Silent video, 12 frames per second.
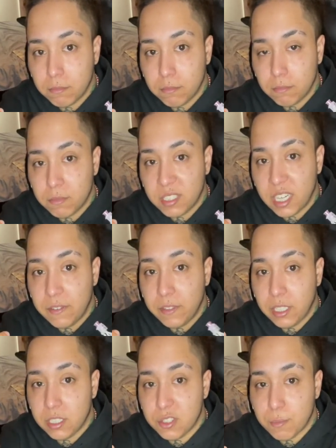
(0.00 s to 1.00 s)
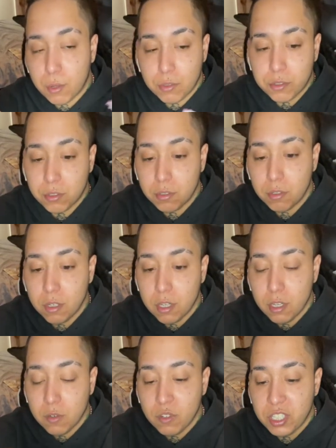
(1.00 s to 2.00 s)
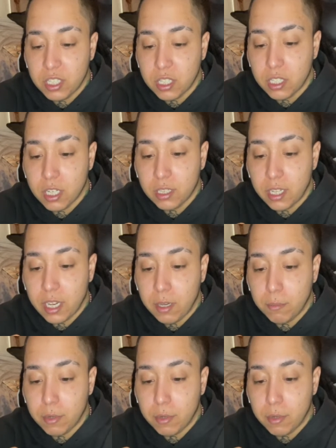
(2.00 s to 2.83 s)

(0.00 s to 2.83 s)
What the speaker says: safety disposal, which is a good thing.